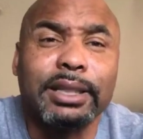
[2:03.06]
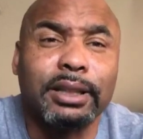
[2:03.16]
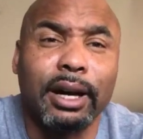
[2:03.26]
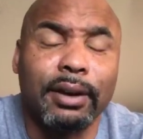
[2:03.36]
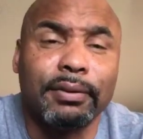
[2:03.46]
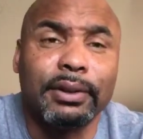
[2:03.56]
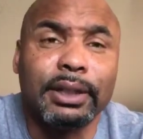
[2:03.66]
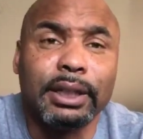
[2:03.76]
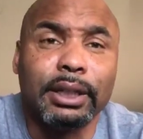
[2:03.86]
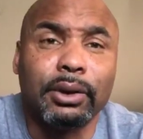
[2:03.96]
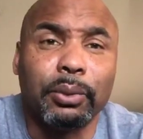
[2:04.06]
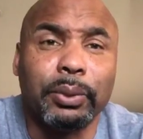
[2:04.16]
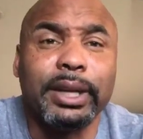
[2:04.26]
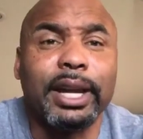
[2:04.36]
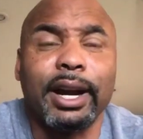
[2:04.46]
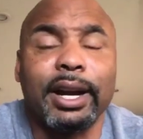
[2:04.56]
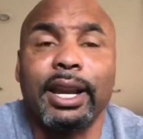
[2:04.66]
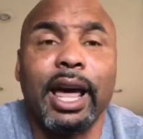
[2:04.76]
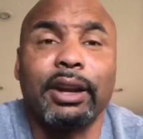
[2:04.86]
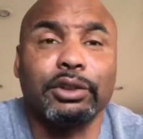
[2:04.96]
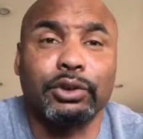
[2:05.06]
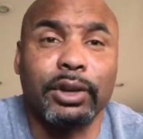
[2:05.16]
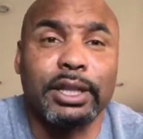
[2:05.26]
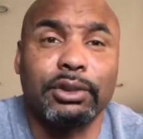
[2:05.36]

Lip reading: of? We carry a lot of stress